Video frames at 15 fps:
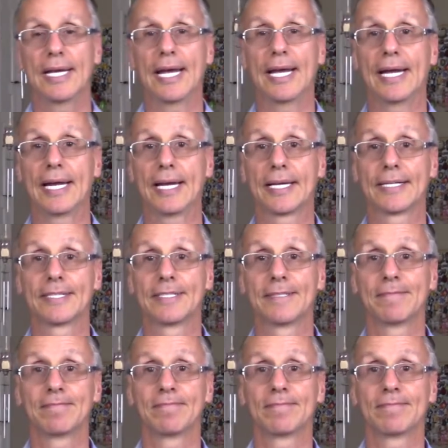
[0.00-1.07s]
And
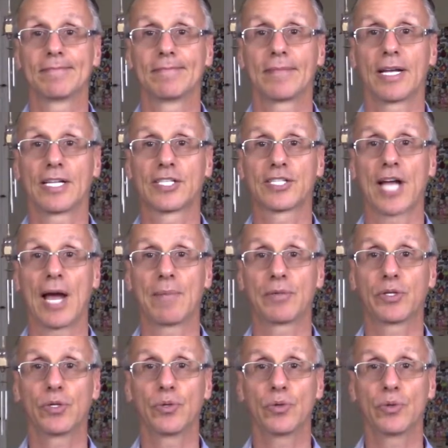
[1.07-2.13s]
it's
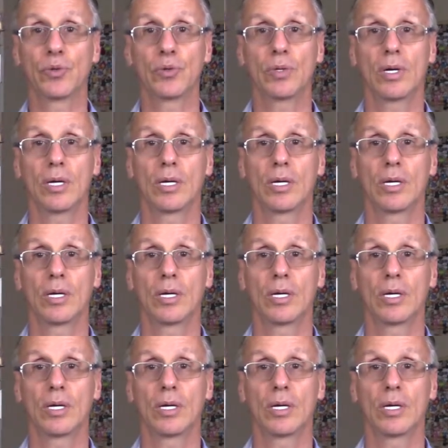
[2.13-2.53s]
time to